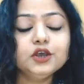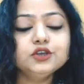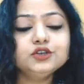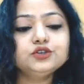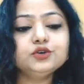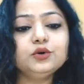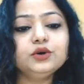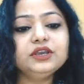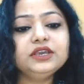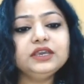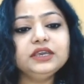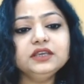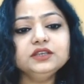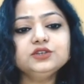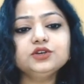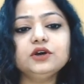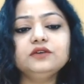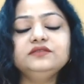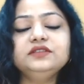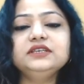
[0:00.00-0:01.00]
So
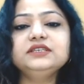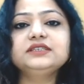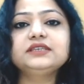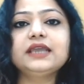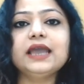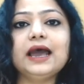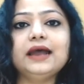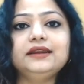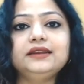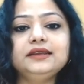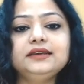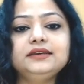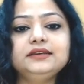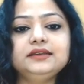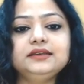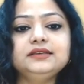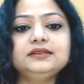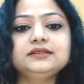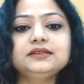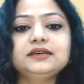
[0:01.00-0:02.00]
each of these
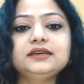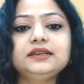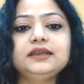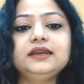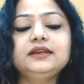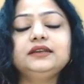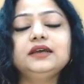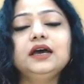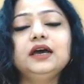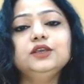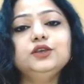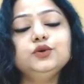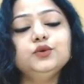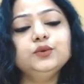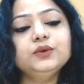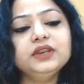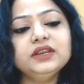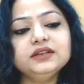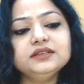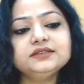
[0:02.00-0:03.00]
categories create a
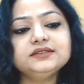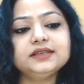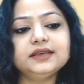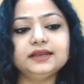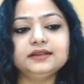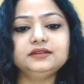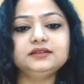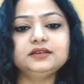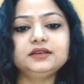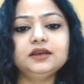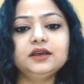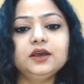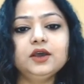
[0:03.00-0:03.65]
unique set